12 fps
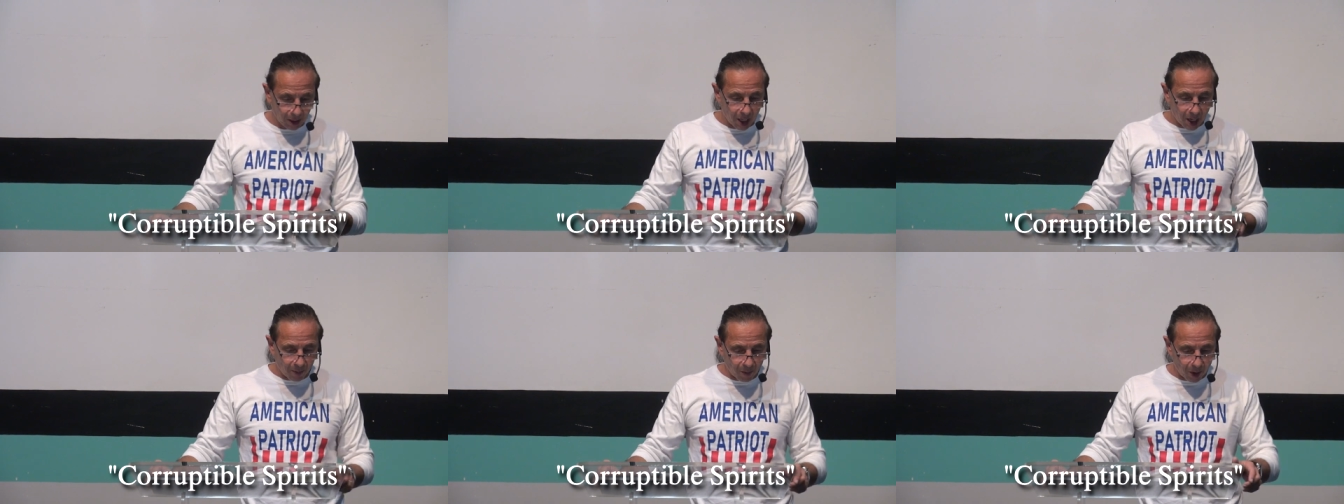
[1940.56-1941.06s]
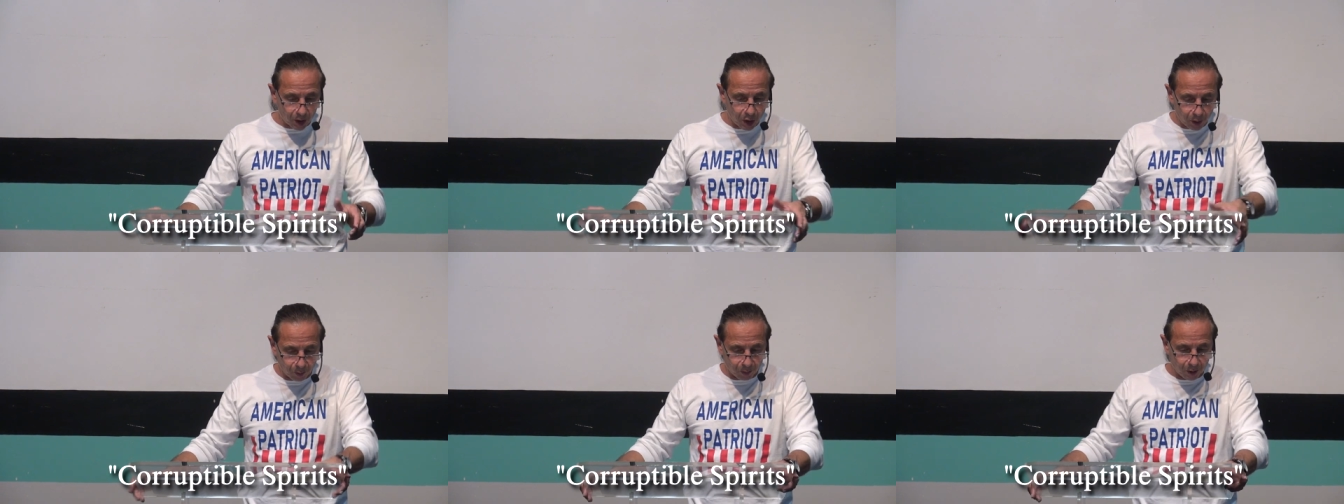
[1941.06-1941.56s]
among
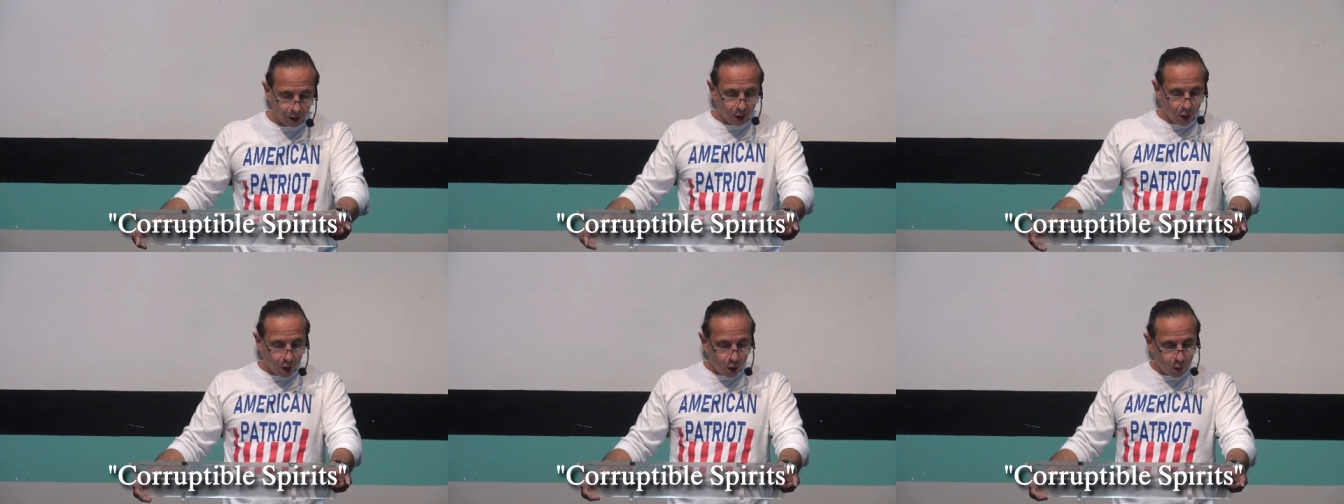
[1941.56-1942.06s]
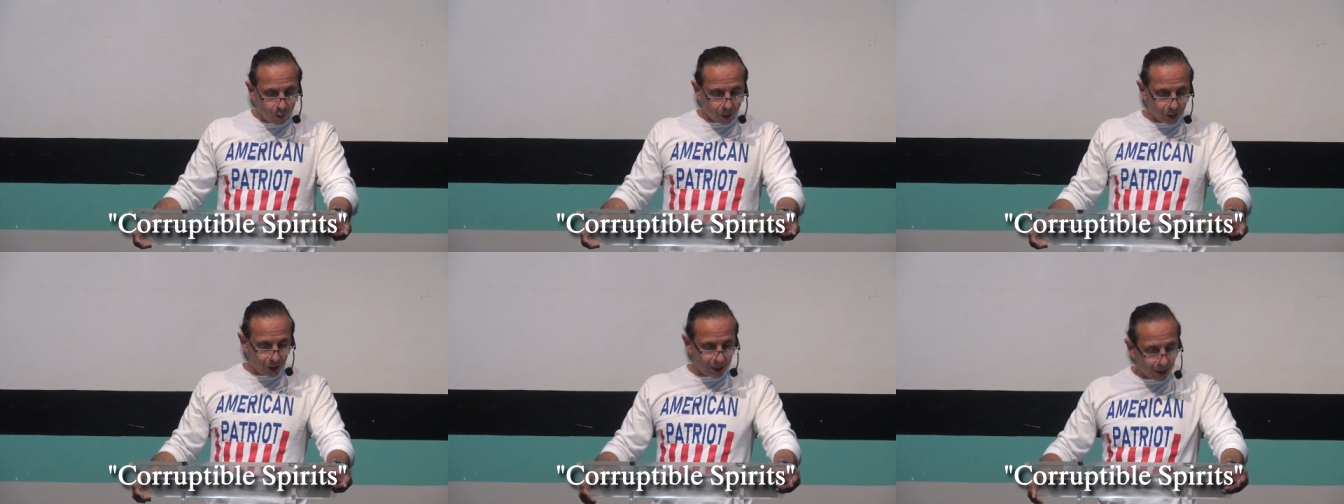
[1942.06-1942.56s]
you who will
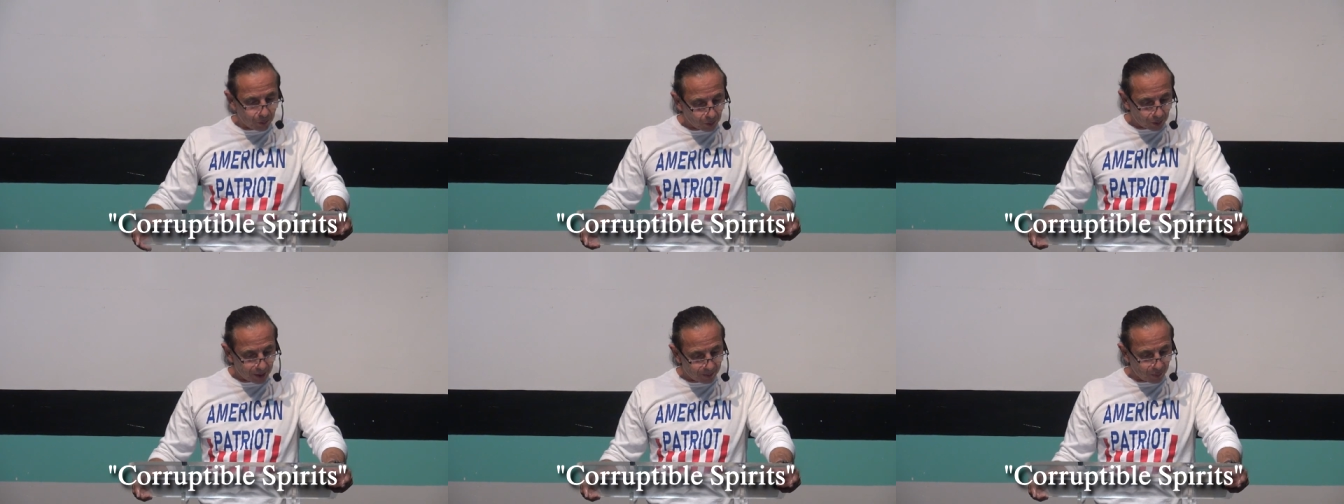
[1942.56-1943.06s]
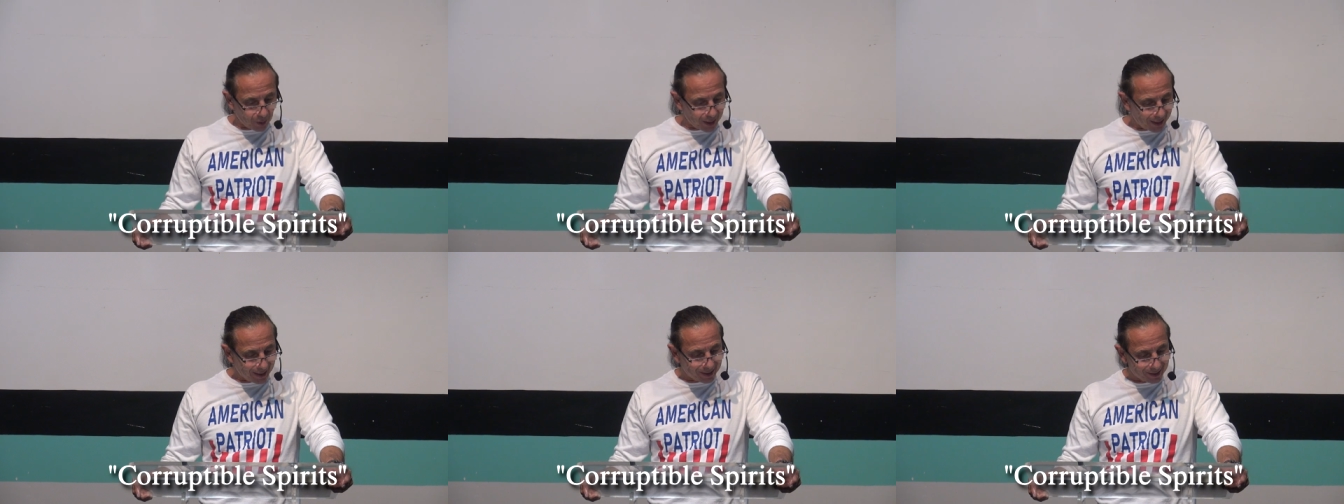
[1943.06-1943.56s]
secretly bring
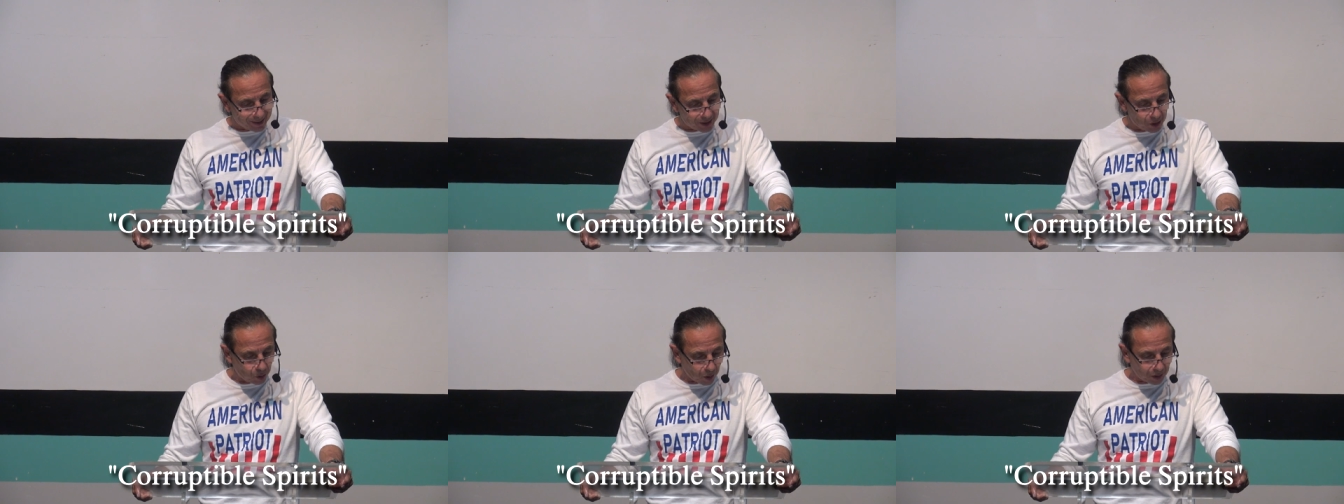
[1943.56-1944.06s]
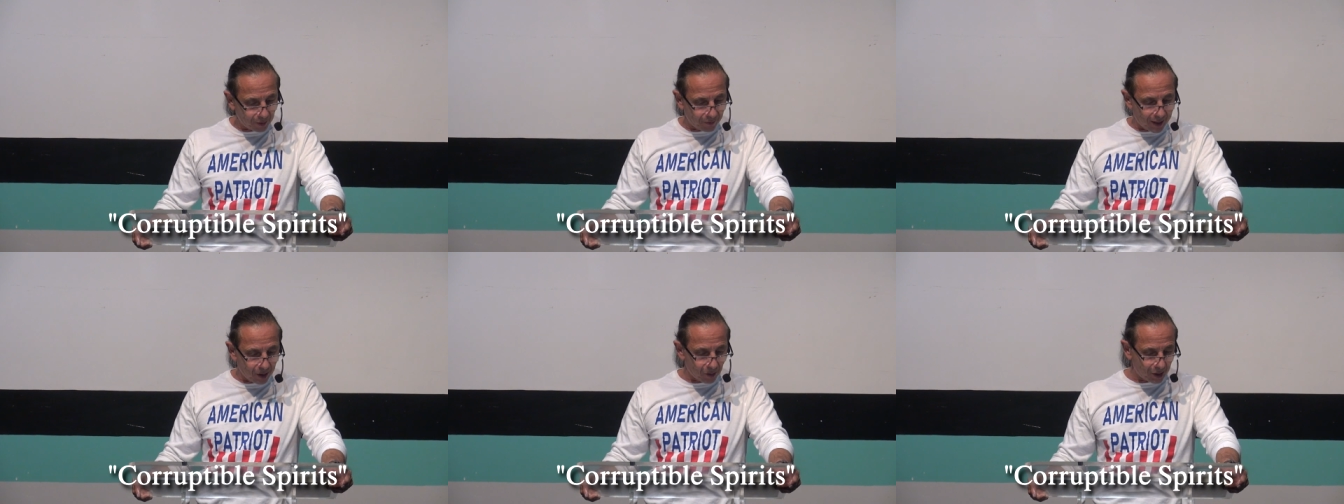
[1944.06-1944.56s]
in destructive
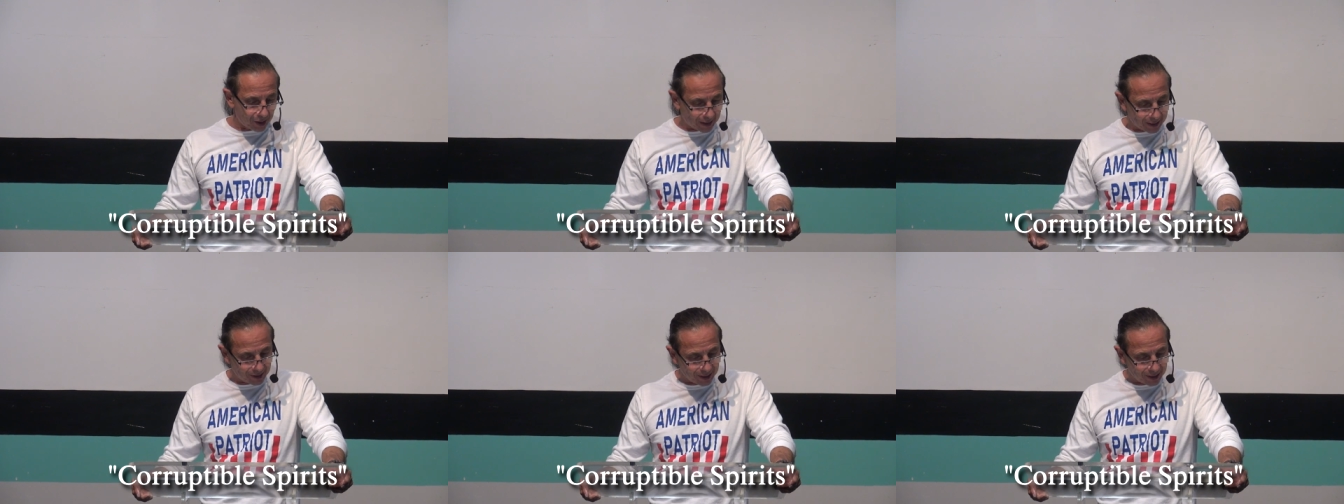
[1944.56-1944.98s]
heresies,